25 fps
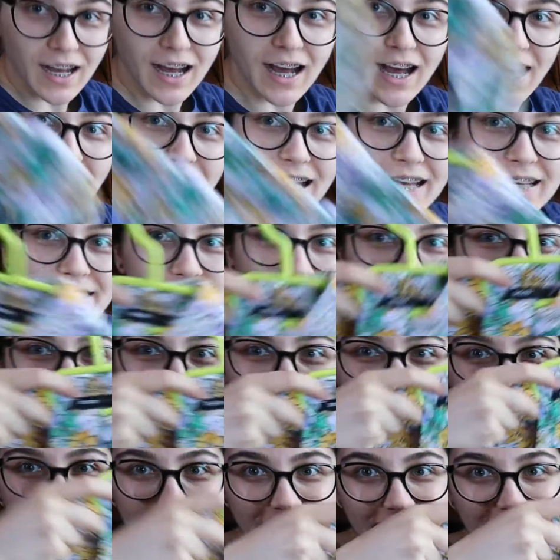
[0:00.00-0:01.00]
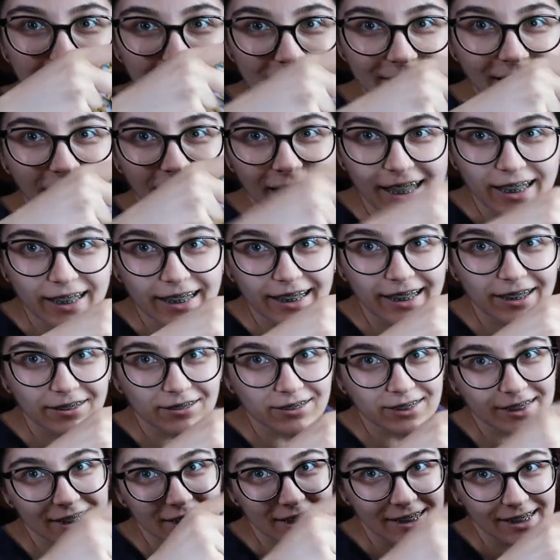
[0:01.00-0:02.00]
I
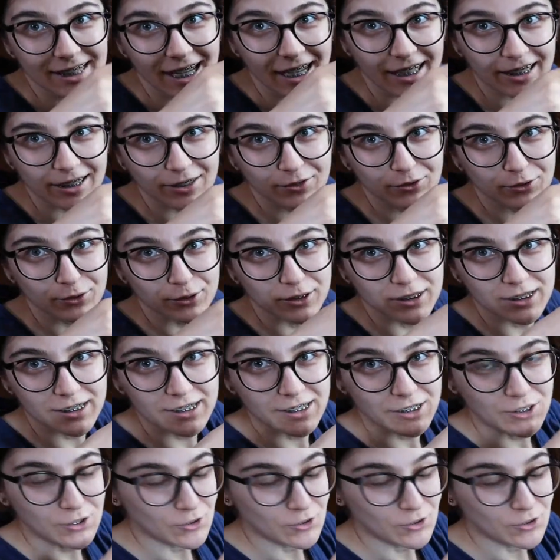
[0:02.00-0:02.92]
haven't decided for this